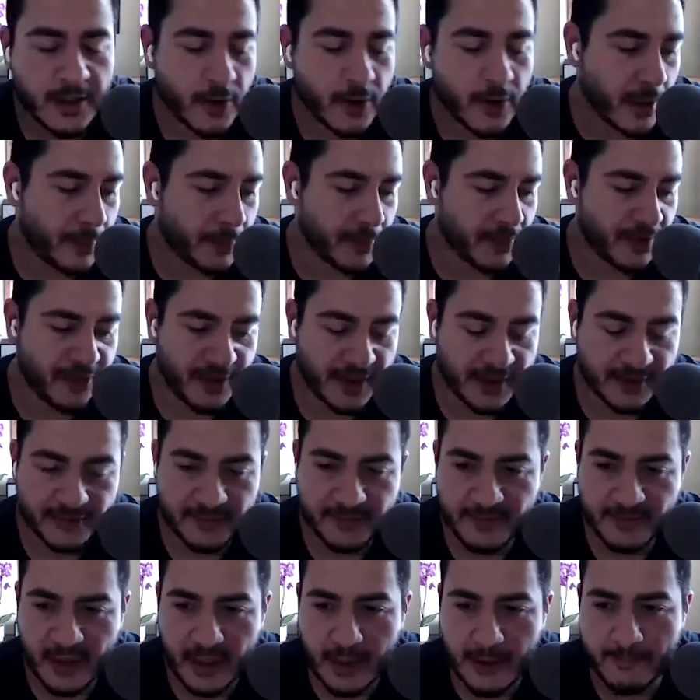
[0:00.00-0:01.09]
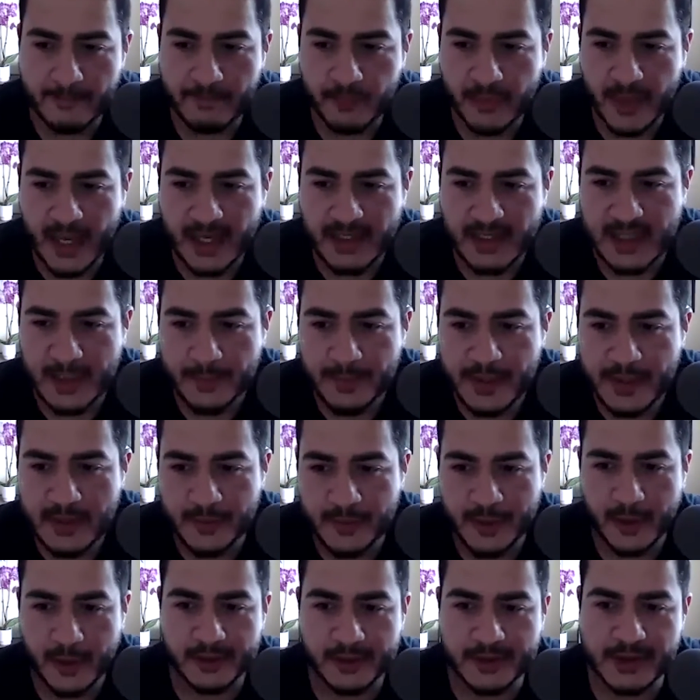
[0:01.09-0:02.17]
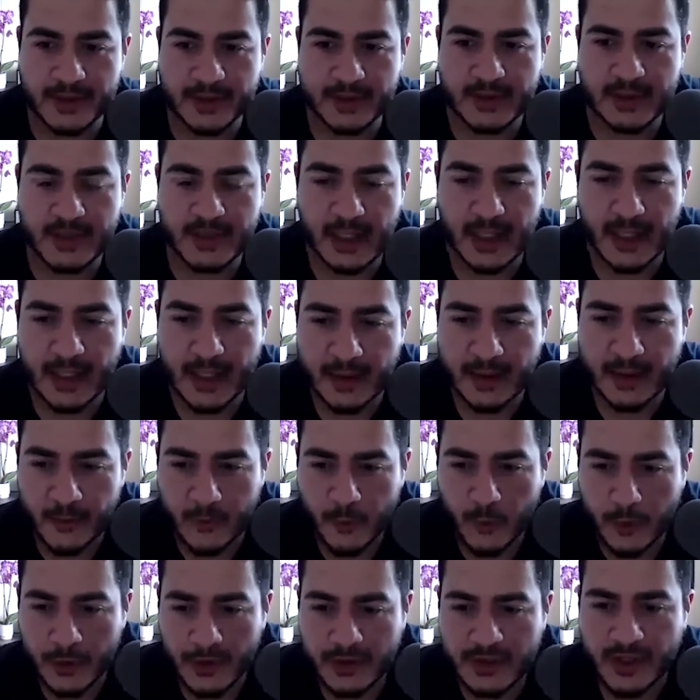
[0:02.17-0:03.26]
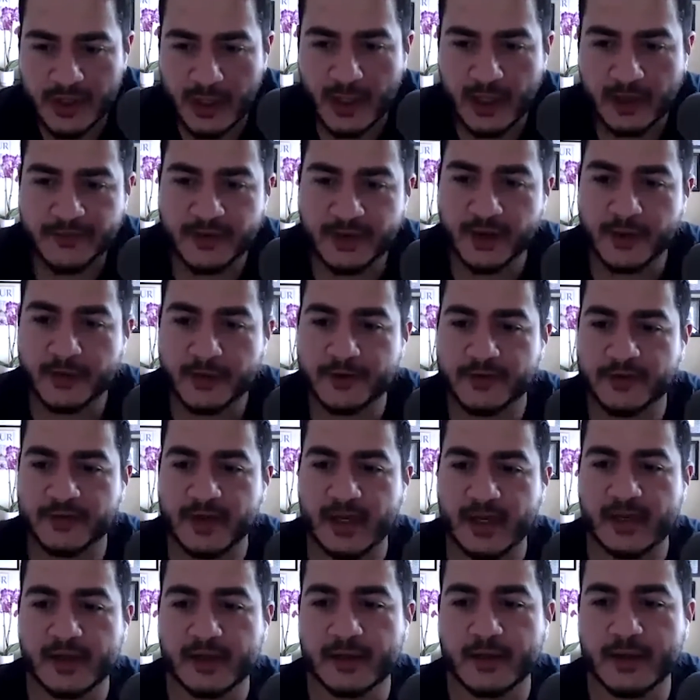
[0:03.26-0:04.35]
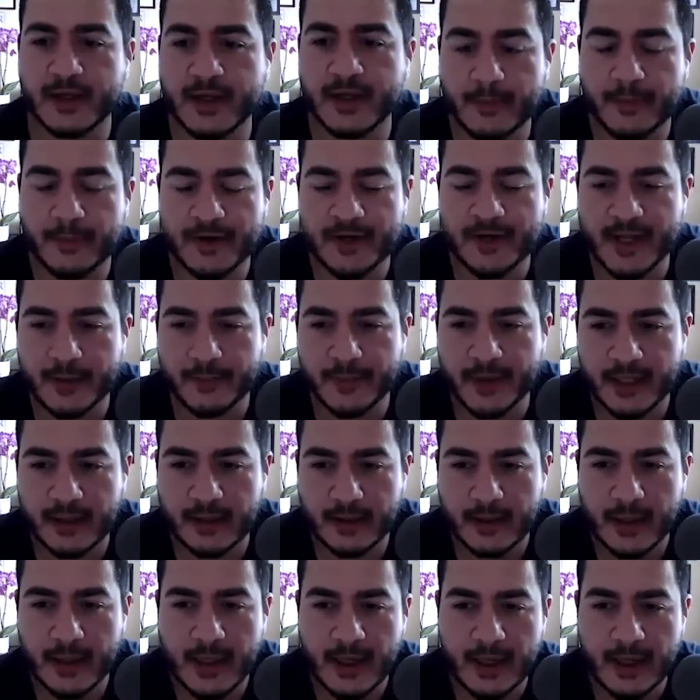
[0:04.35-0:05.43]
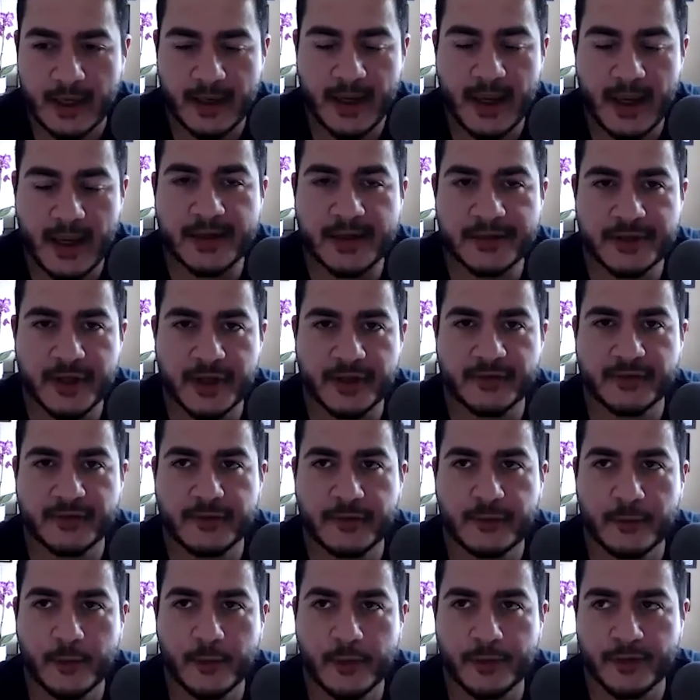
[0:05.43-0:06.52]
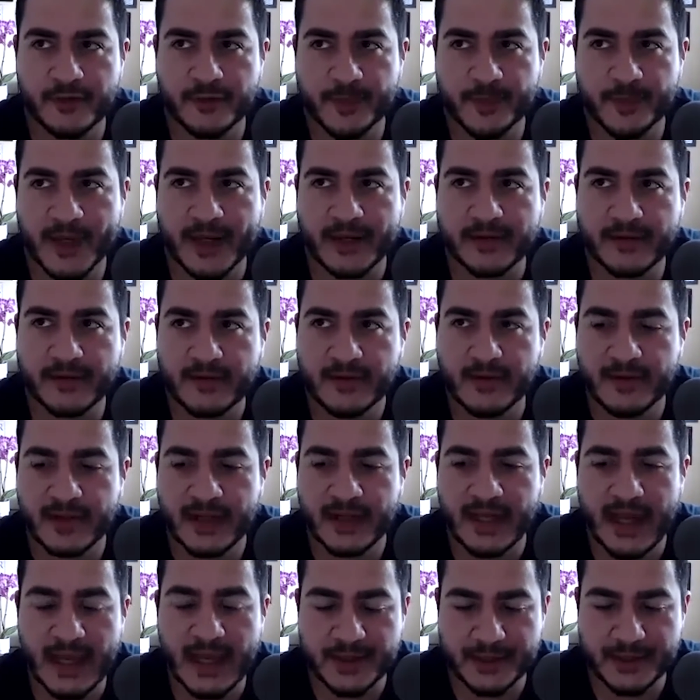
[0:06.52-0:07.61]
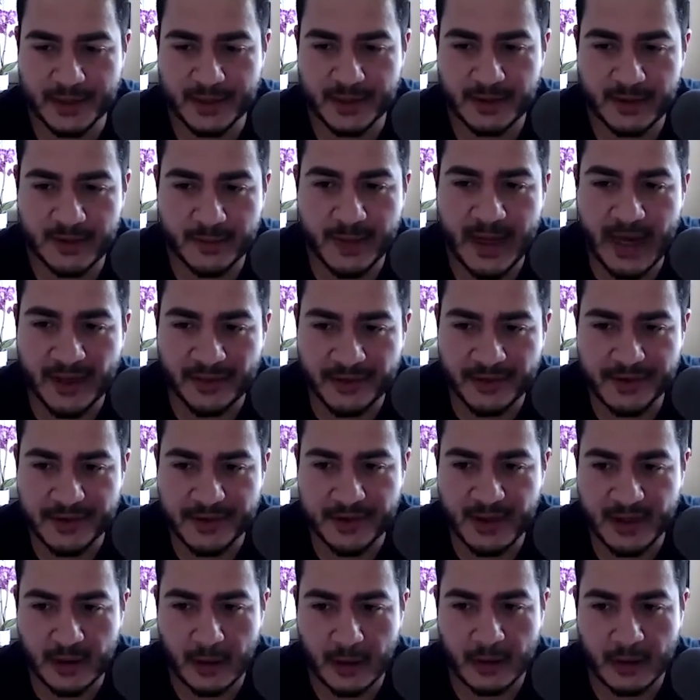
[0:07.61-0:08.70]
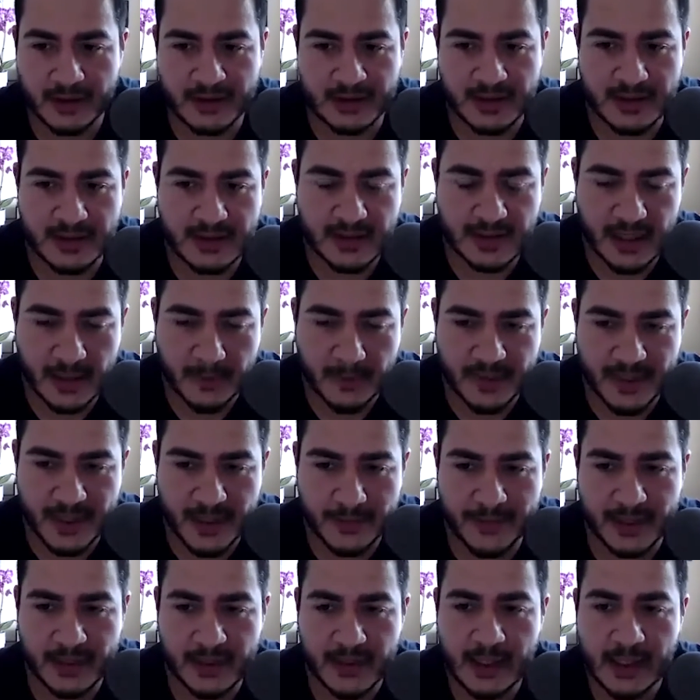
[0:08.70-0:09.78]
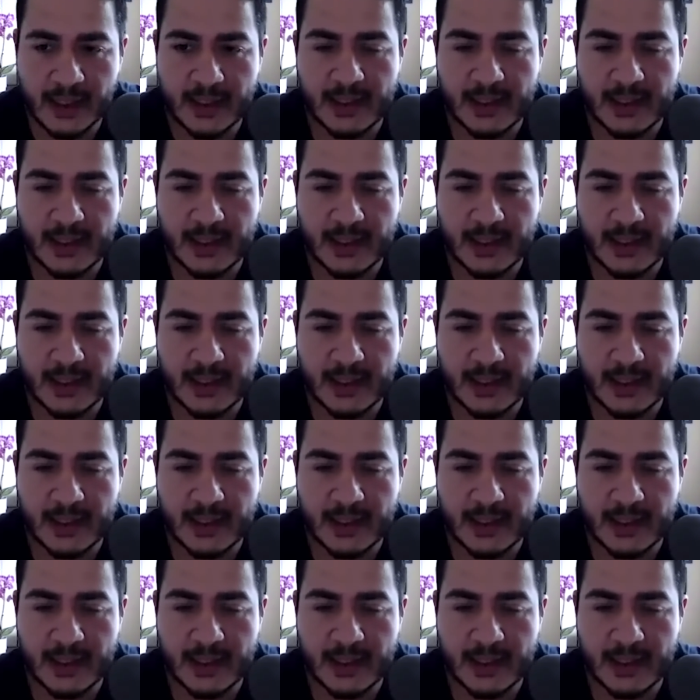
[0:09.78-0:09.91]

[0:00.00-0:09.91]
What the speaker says: A couple of things. As an epidemiologist, we're taught to understand an epidemic, not just with respect to the agent, the pathogen that causes the epidemic,